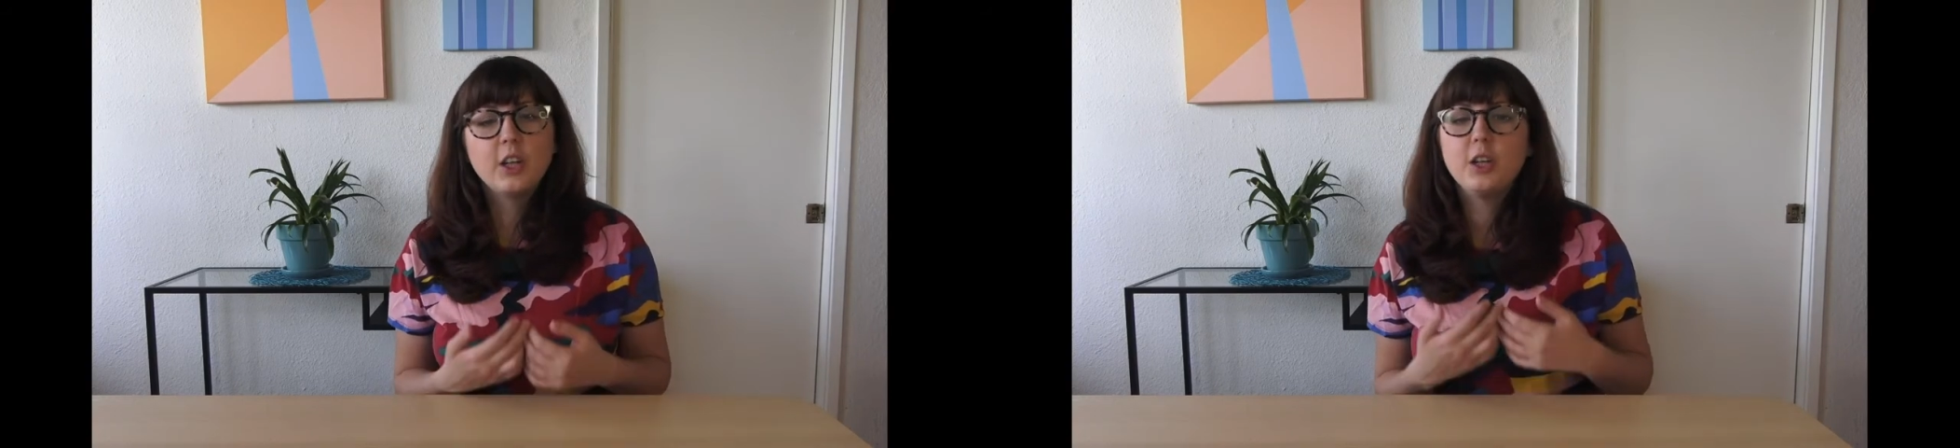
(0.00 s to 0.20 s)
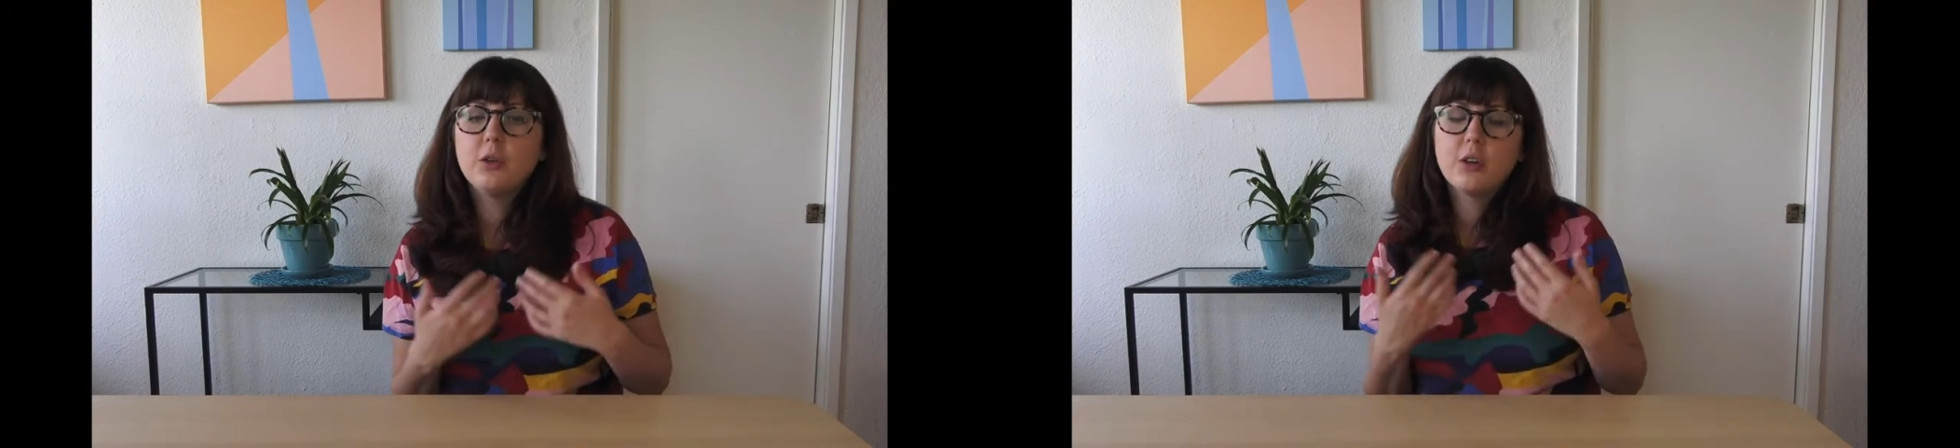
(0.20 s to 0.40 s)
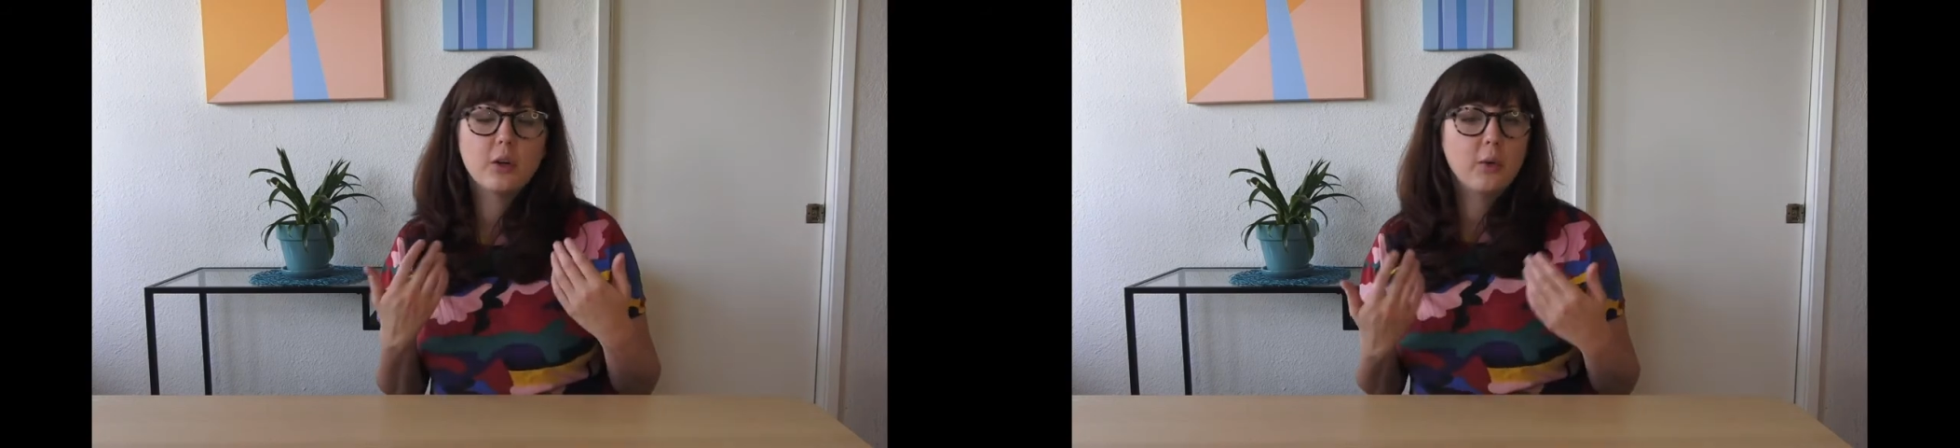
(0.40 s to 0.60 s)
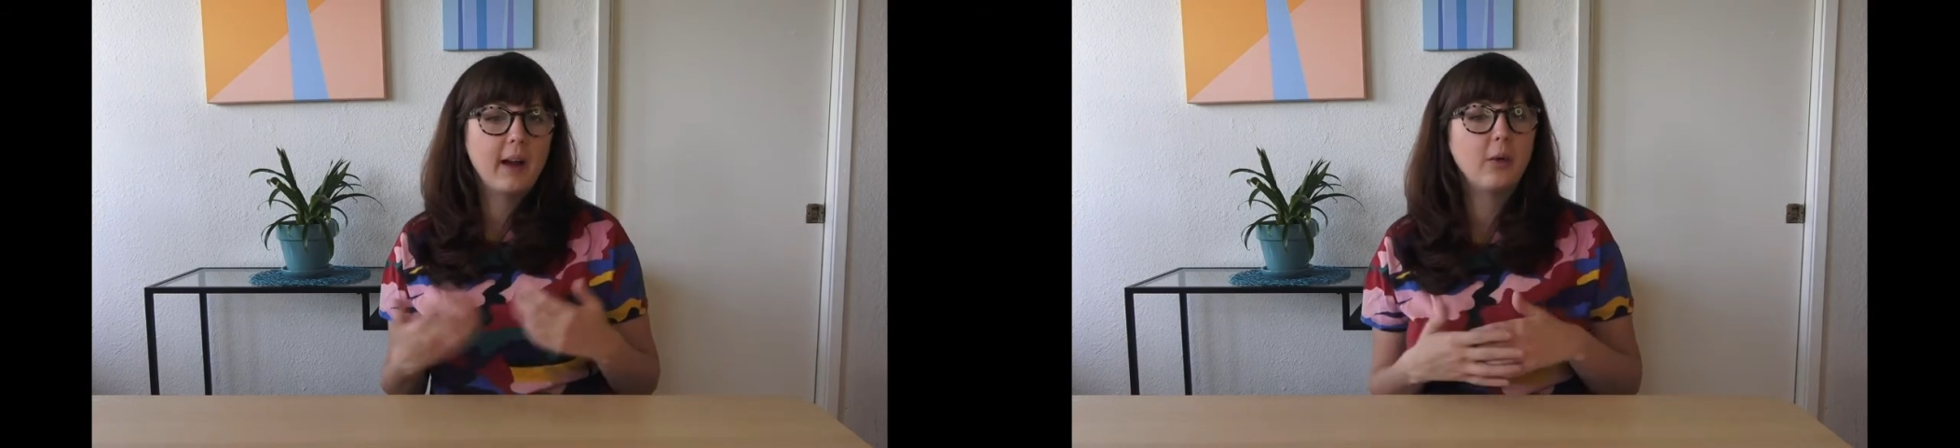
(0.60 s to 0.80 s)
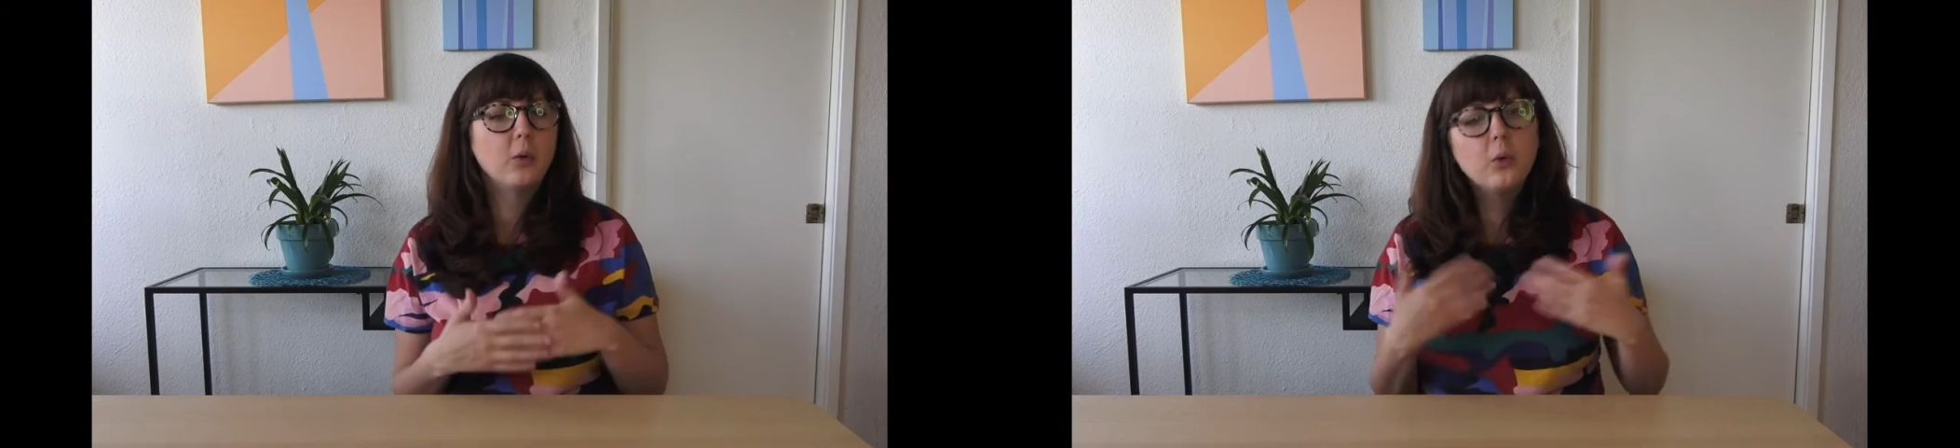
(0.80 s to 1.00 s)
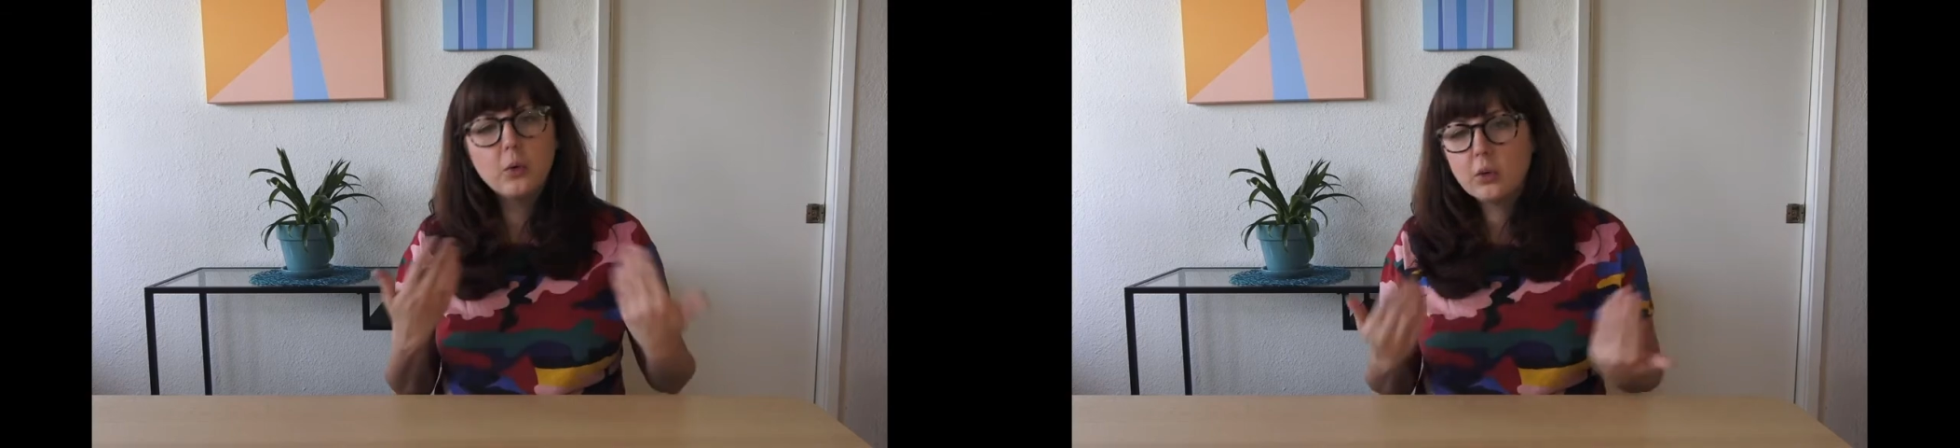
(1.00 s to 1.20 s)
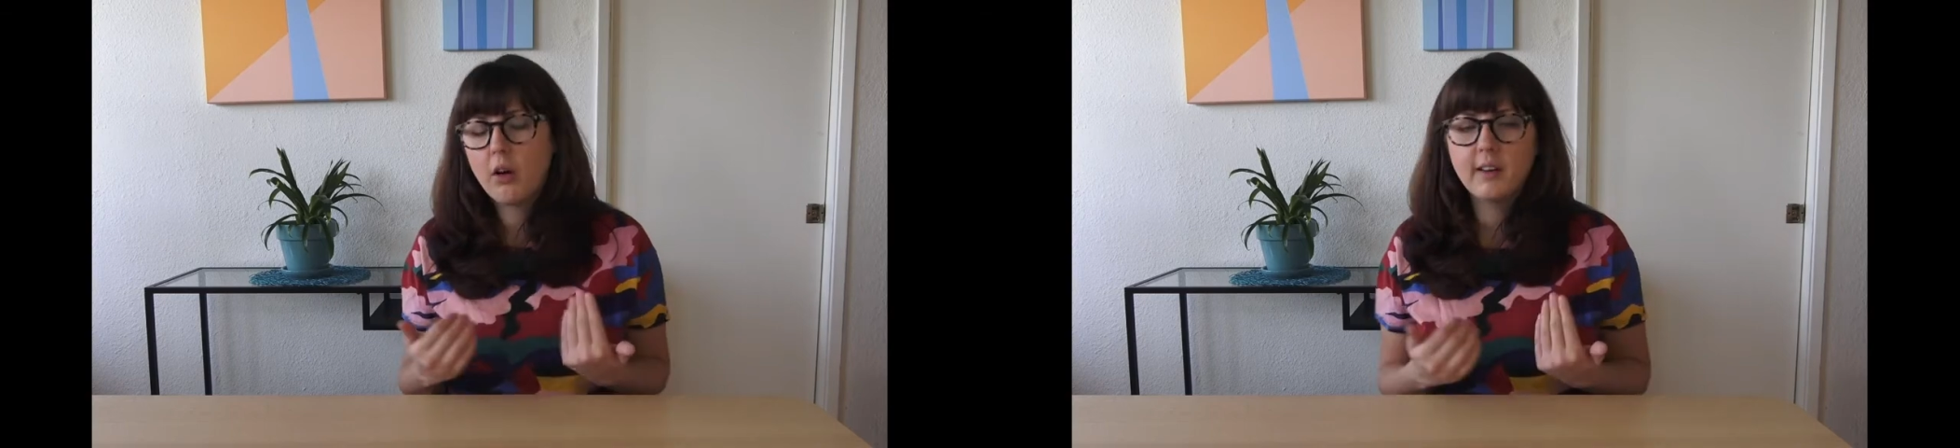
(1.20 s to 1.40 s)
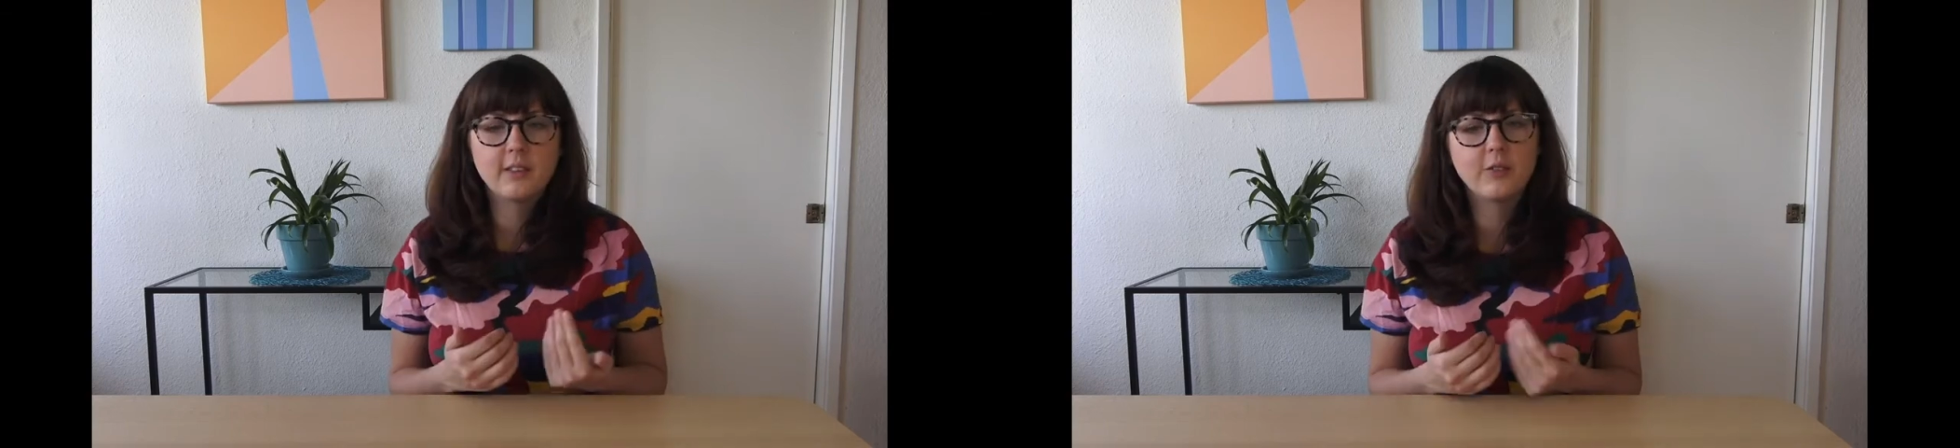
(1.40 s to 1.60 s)
You can create all
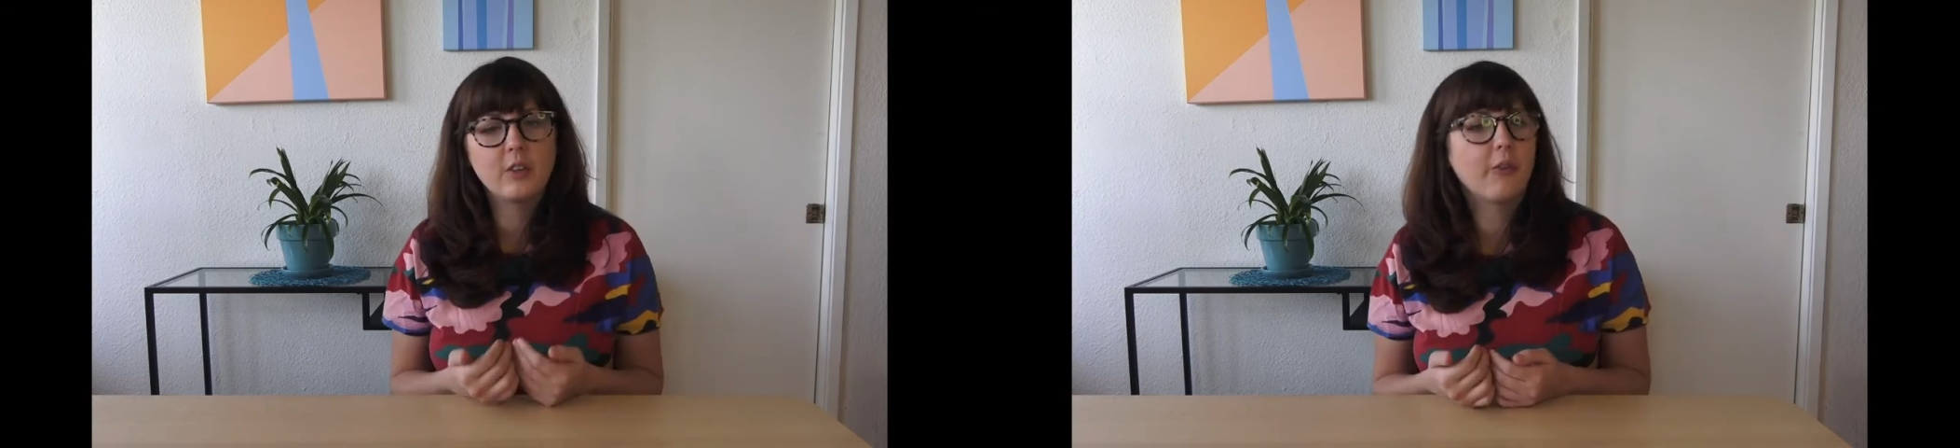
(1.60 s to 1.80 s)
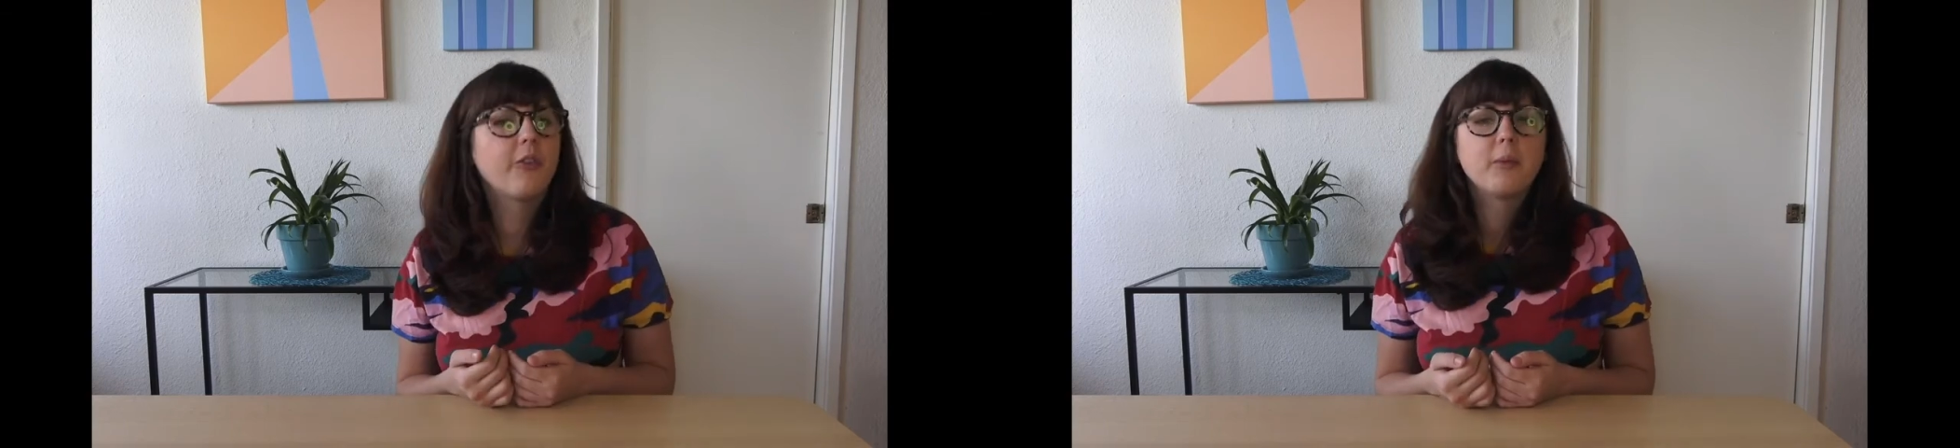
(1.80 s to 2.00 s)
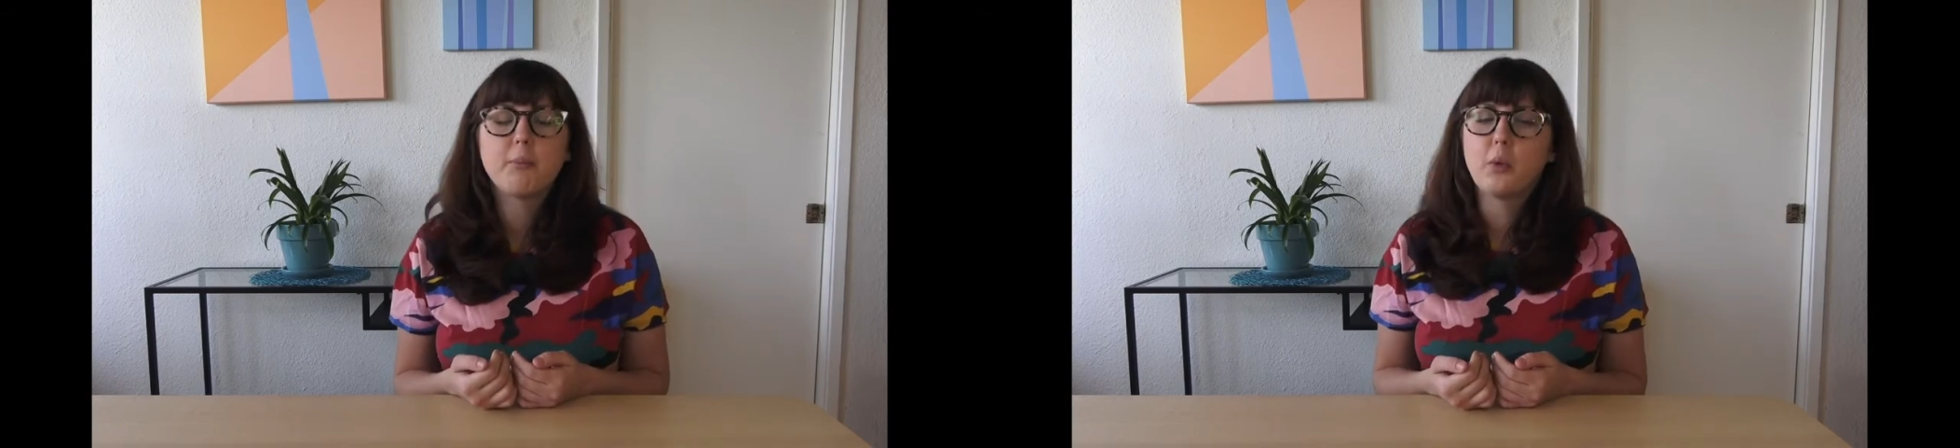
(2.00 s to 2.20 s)
kinds of different